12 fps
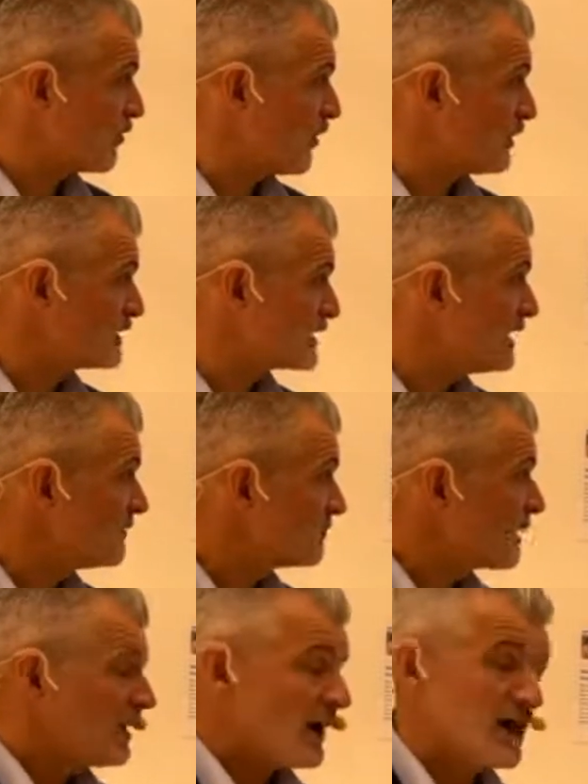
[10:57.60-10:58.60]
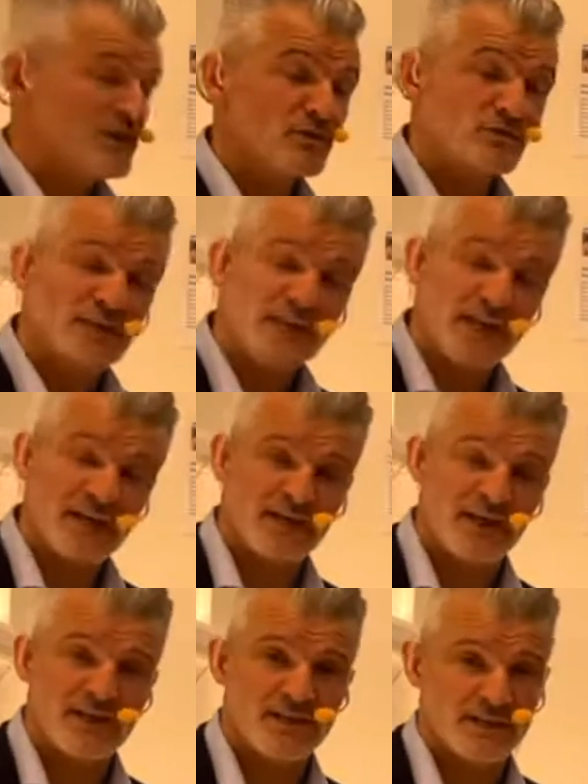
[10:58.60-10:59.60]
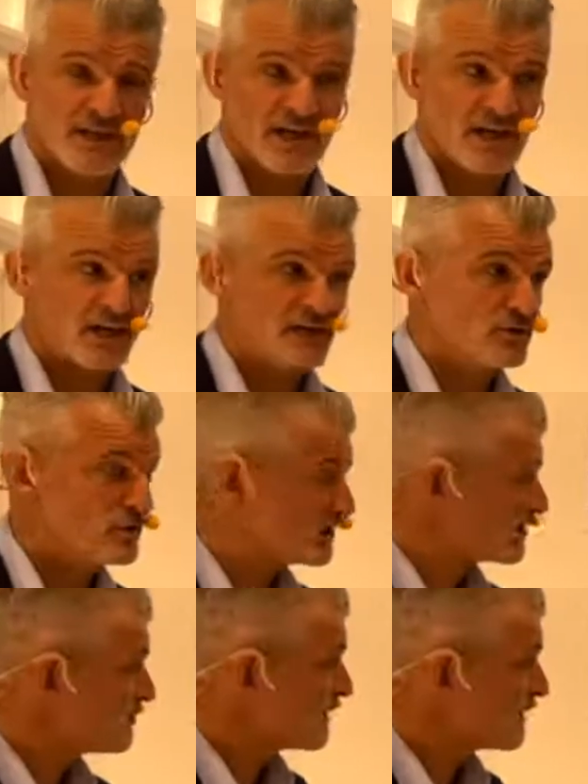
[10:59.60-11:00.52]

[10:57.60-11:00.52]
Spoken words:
quality, and they'll be sterilized at high dose.